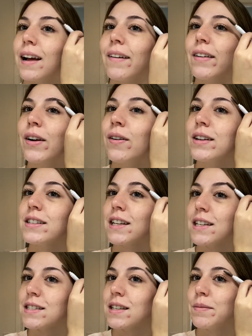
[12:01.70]
everyone
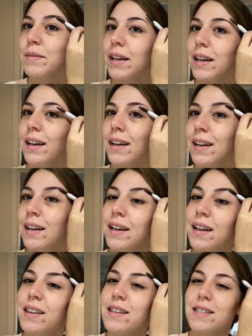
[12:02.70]
does them like
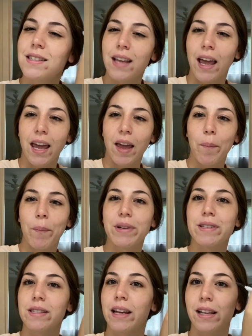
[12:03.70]
the same but
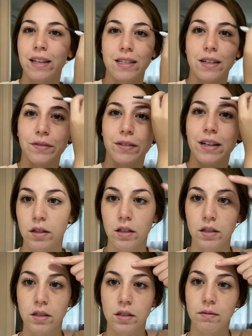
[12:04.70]
slightly different.
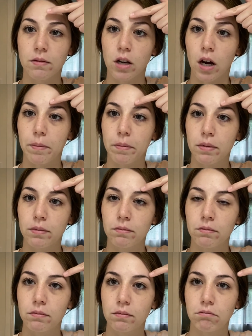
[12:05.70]
This top
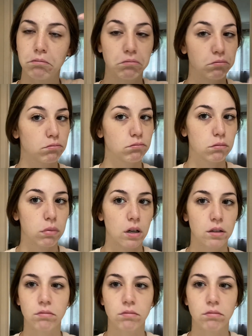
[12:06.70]
part